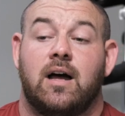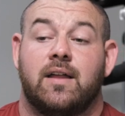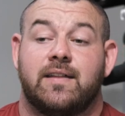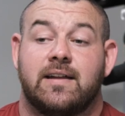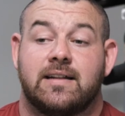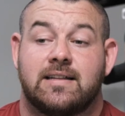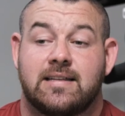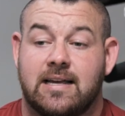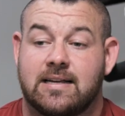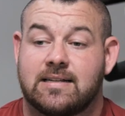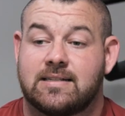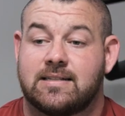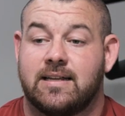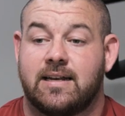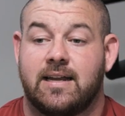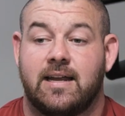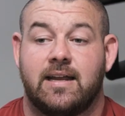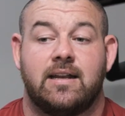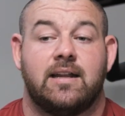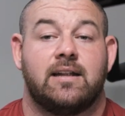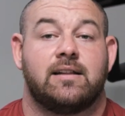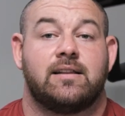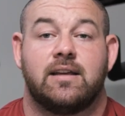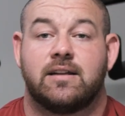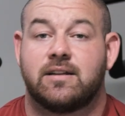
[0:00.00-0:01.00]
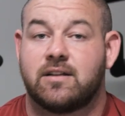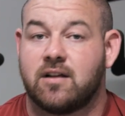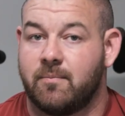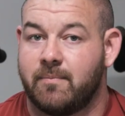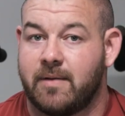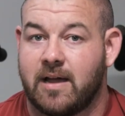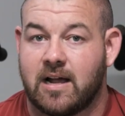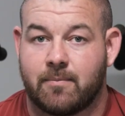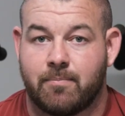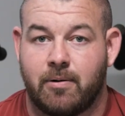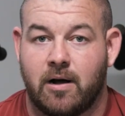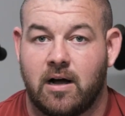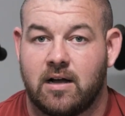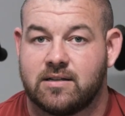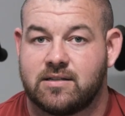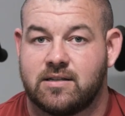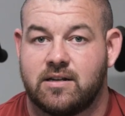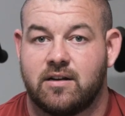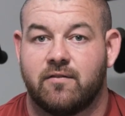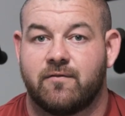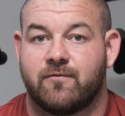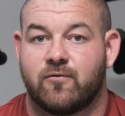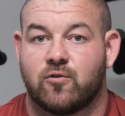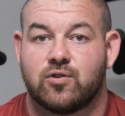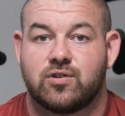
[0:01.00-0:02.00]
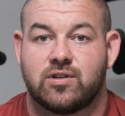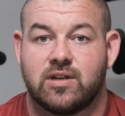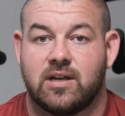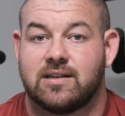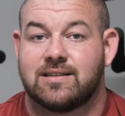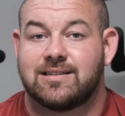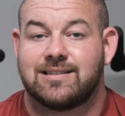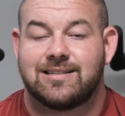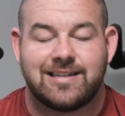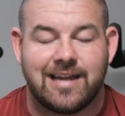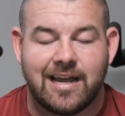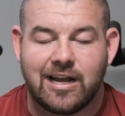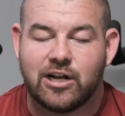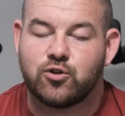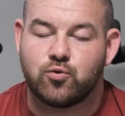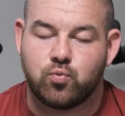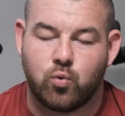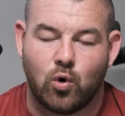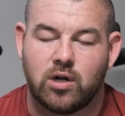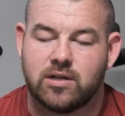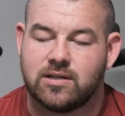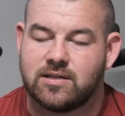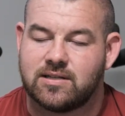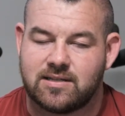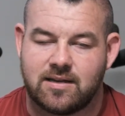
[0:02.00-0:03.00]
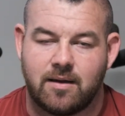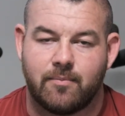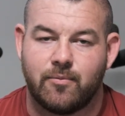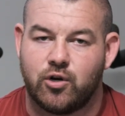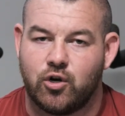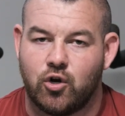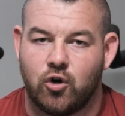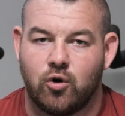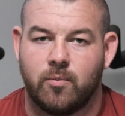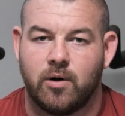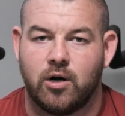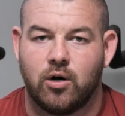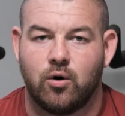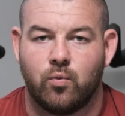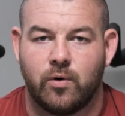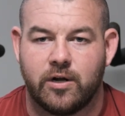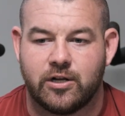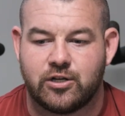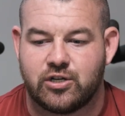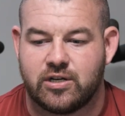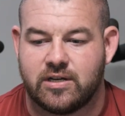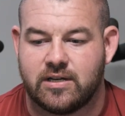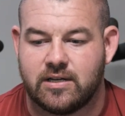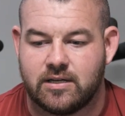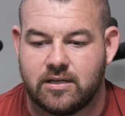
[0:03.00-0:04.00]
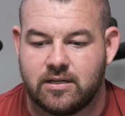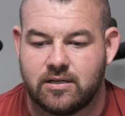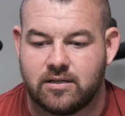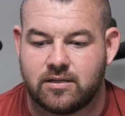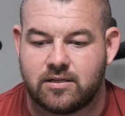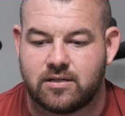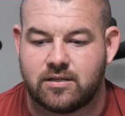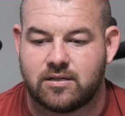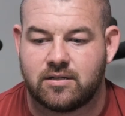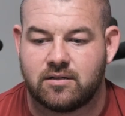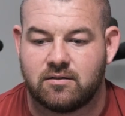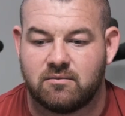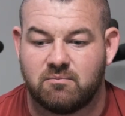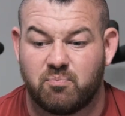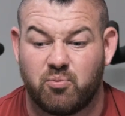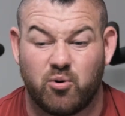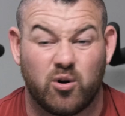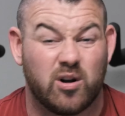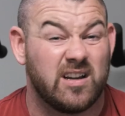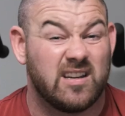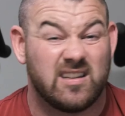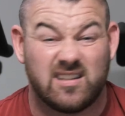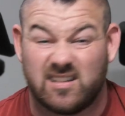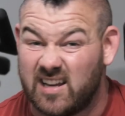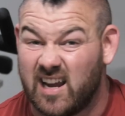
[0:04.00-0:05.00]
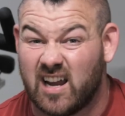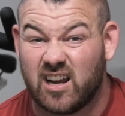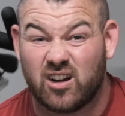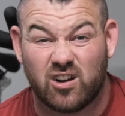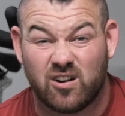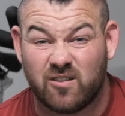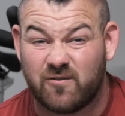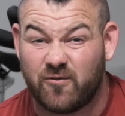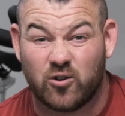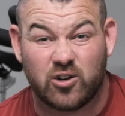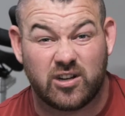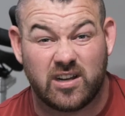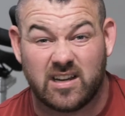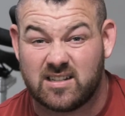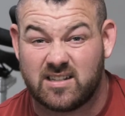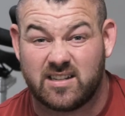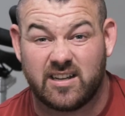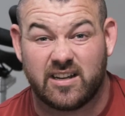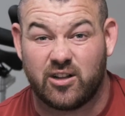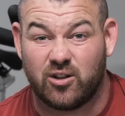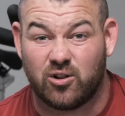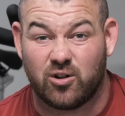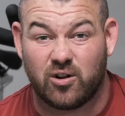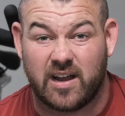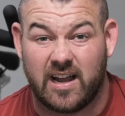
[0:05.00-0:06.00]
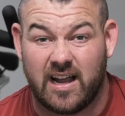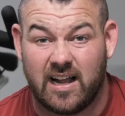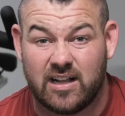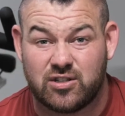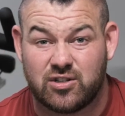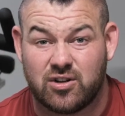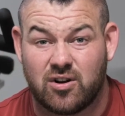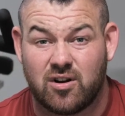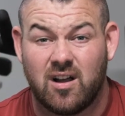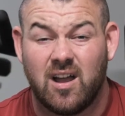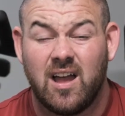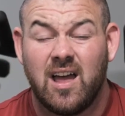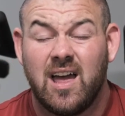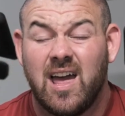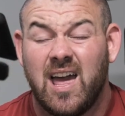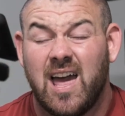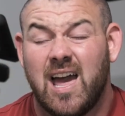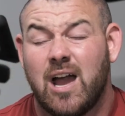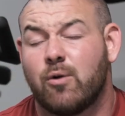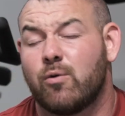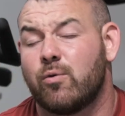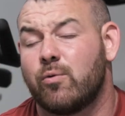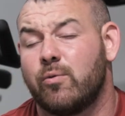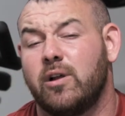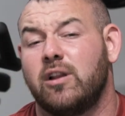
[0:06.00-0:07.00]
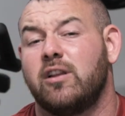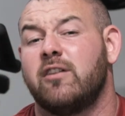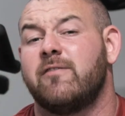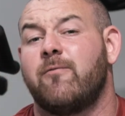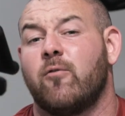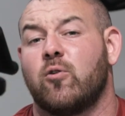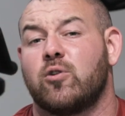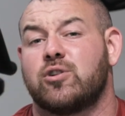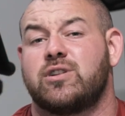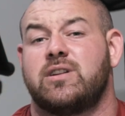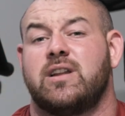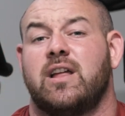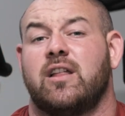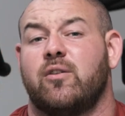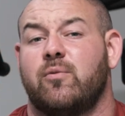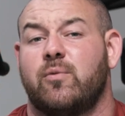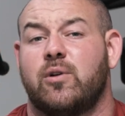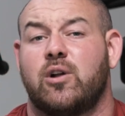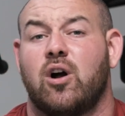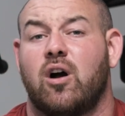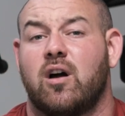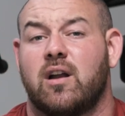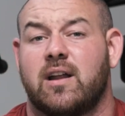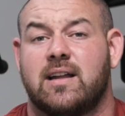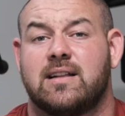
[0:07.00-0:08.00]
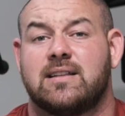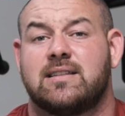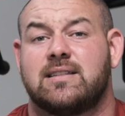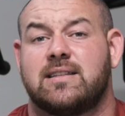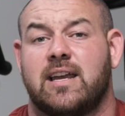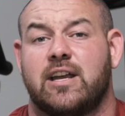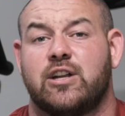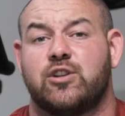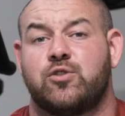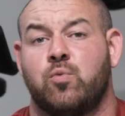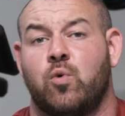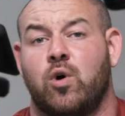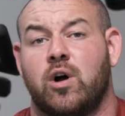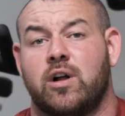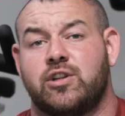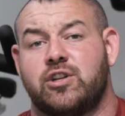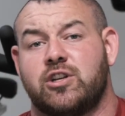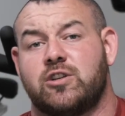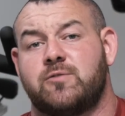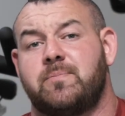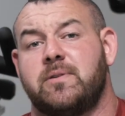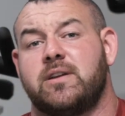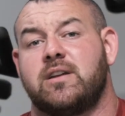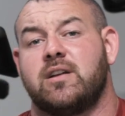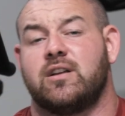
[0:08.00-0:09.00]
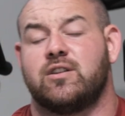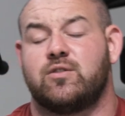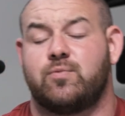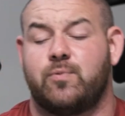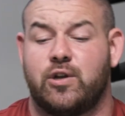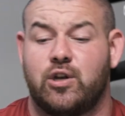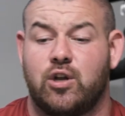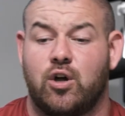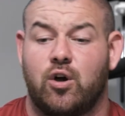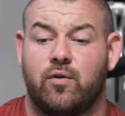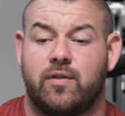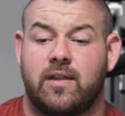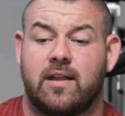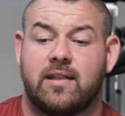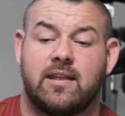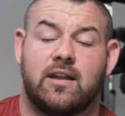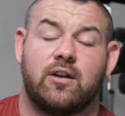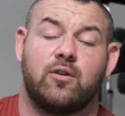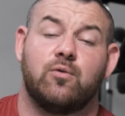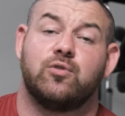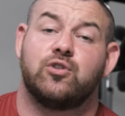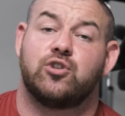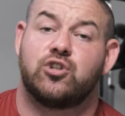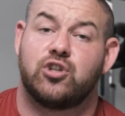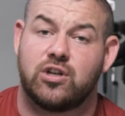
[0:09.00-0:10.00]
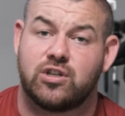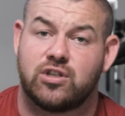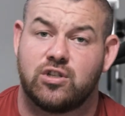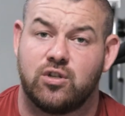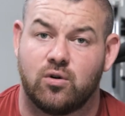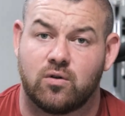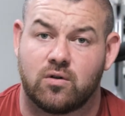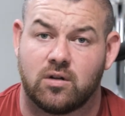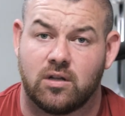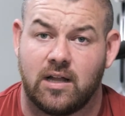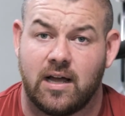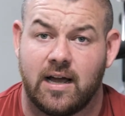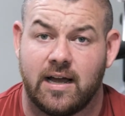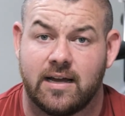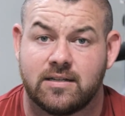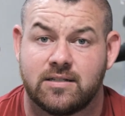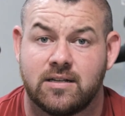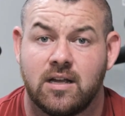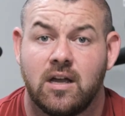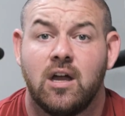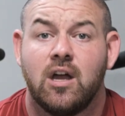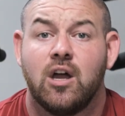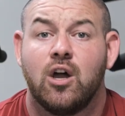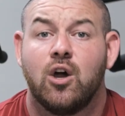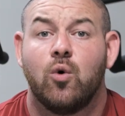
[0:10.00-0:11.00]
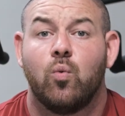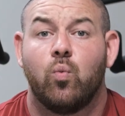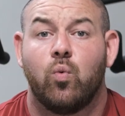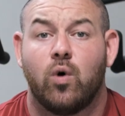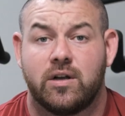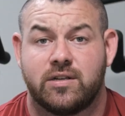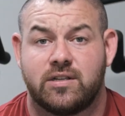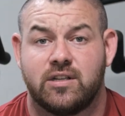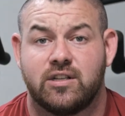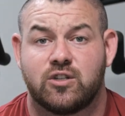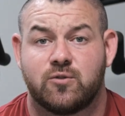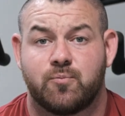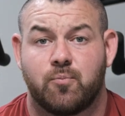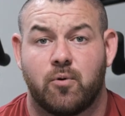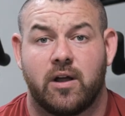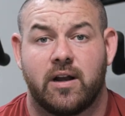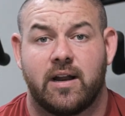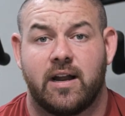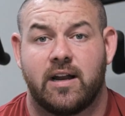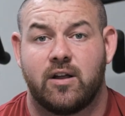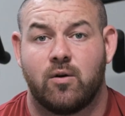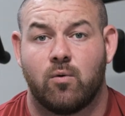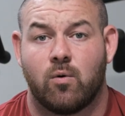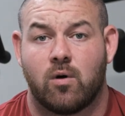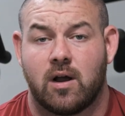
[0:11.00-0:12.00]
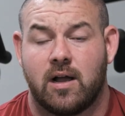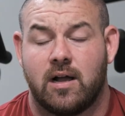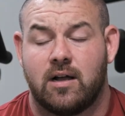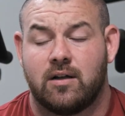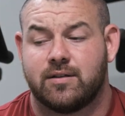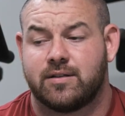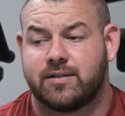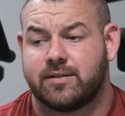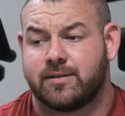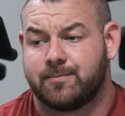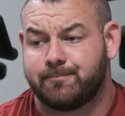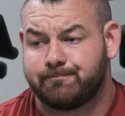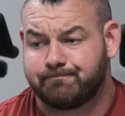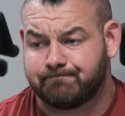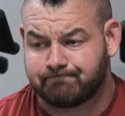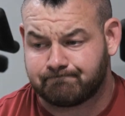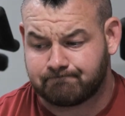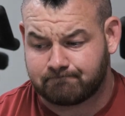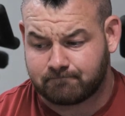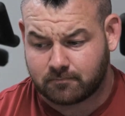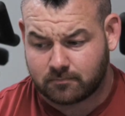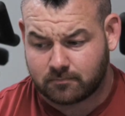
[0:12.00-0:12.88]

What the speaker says: They tested it. It did come back positive for a stage 1 seminoma, which is pretty standard for testicular cancer. And we're really fortunate that we caught it in stage 1 just because we know that then it was just localized, wasn't spread anywhere else.